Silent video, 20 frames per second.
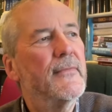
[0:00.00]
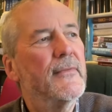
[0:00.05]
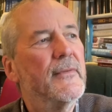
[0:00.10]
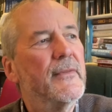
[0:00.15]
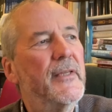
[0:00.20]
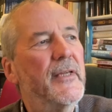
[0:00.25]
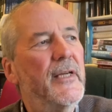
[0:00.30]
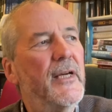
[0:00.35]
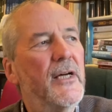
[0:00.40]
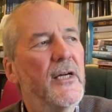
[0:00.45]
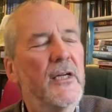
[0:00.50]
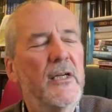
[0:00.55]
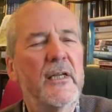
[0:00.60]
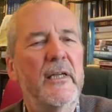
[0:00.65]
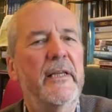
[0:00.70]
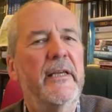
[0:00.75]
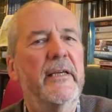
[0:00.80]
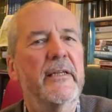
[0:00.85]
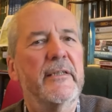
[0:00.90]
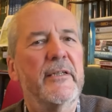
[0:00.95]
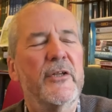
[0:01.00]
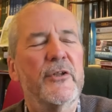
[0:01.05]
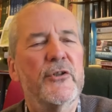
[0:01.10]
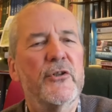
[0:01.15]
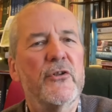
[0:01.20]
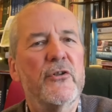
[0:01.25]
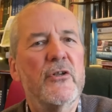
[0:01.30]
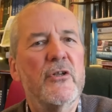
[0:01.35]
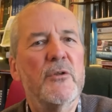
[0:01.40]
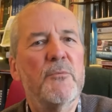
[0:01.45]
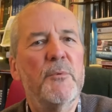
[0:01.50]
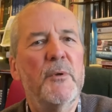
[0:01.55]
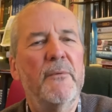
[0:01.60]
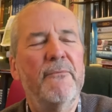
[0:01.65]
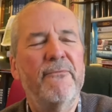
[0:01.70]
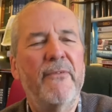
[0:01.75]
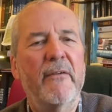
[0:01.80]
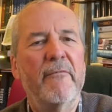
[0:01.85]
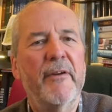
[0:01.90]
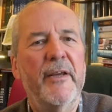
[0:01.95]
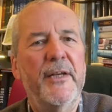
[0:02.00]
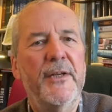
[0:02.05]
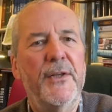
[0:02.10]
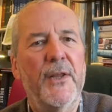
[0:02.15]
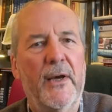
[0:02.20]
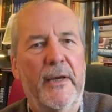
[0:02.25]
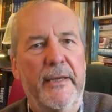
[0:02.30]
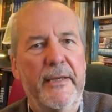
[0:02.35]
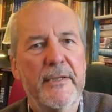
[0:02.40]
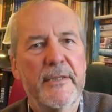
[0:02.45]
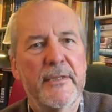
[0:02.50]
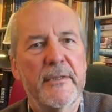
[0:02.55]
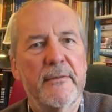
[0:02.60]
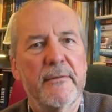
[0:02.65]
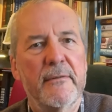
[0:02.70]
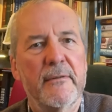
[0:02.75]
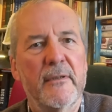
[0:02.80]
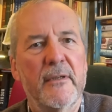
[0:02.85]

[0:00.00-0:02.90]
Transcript: the early editions were very light.